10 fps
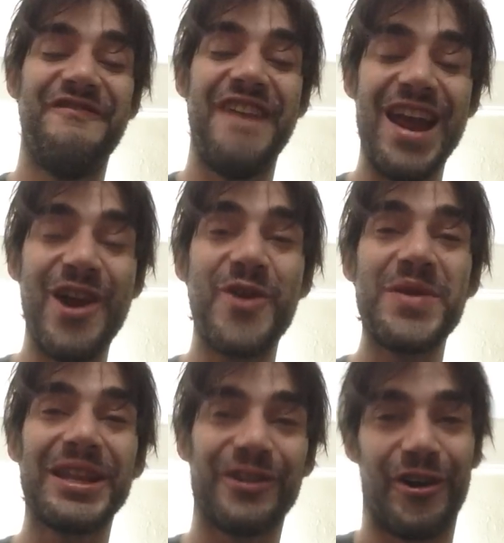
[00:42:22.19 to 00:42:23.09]

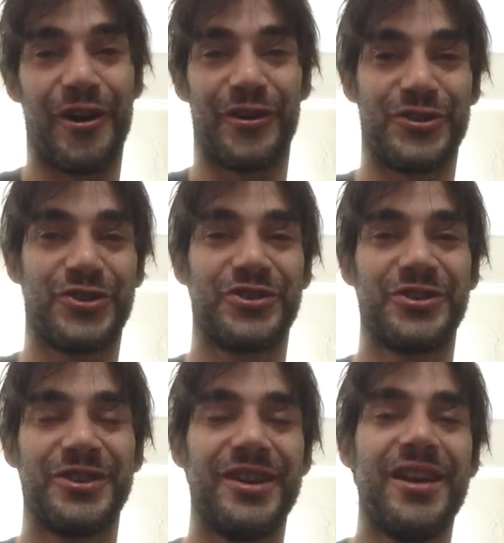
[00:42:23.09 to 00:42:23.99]
Very large.
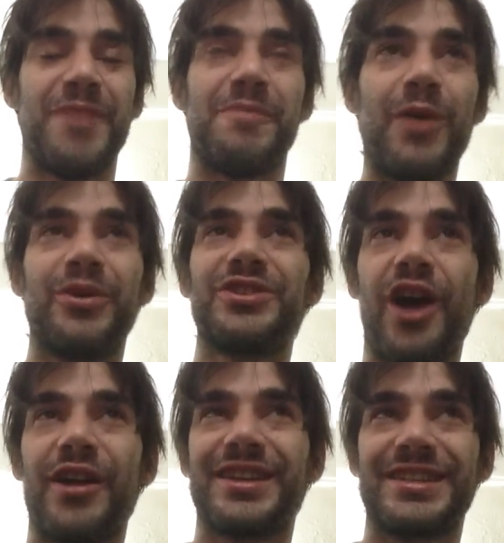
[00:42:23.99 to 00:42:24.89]
My one's
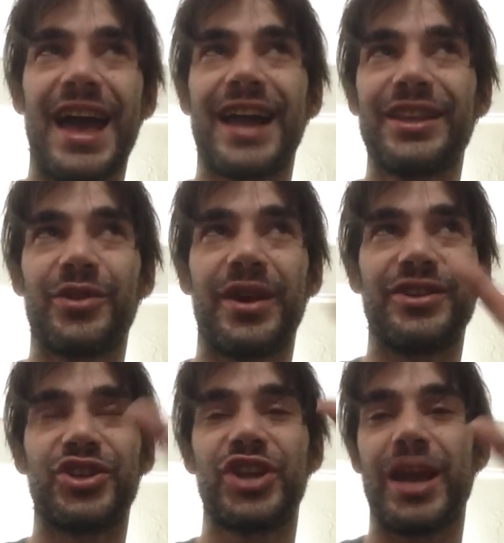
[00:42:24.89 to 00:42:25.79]
not exactly the
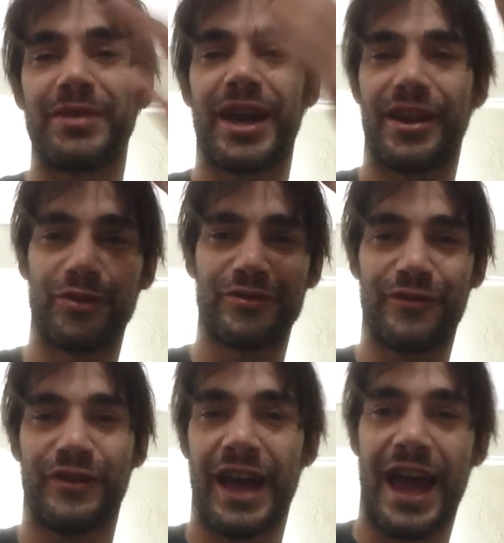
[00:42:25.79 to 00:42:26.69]
right shape. It kind of goes
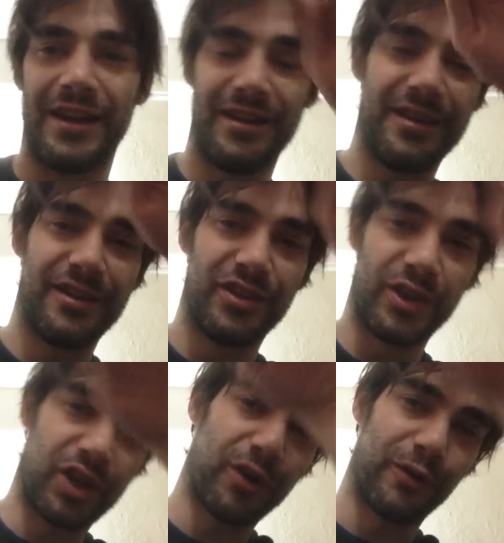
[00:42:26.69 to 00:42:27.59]
flat.
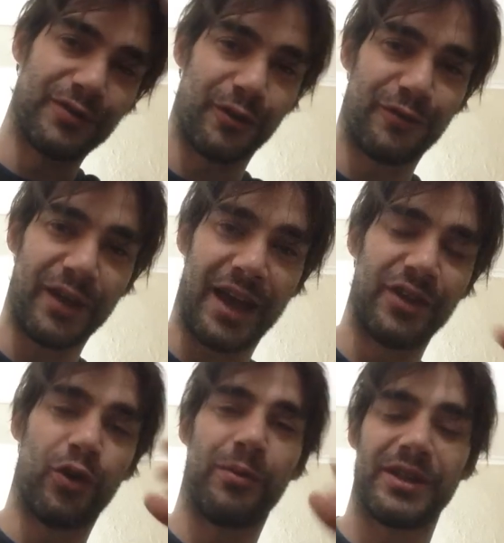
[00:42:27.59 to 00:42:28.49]
It curves out flat.
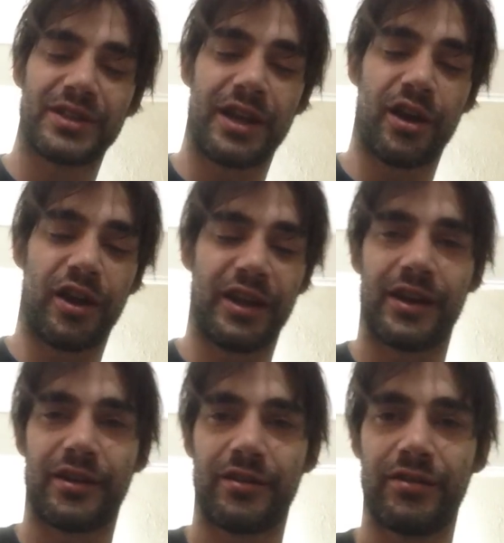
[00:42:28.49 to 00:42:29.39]
And normally it's kind of got like
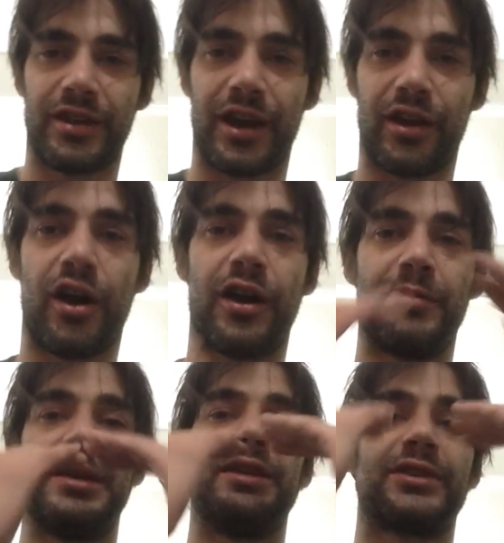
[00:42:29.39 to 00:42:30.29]
a kind of
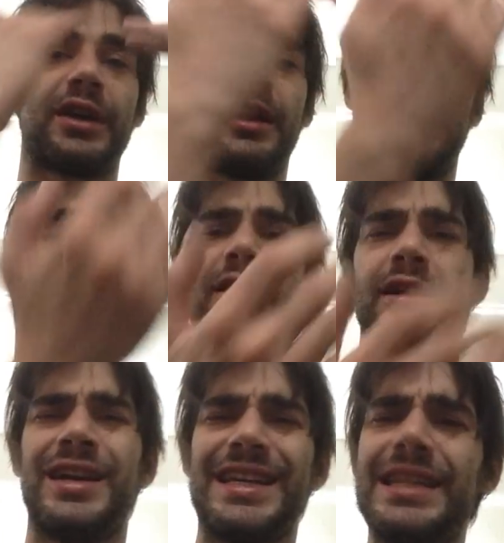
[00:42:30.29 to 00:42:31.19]
cod piece, kind of
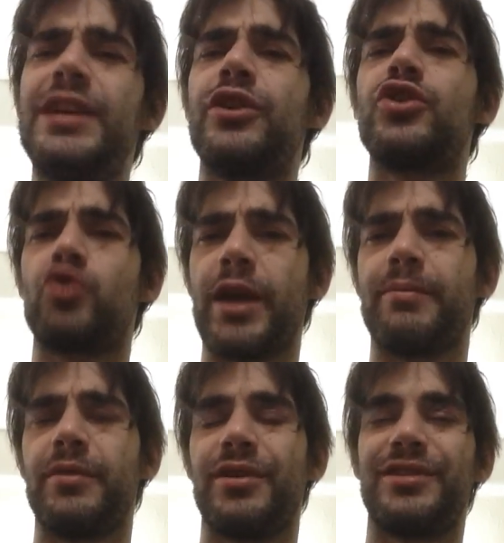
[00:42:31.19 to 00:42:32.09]
teardrop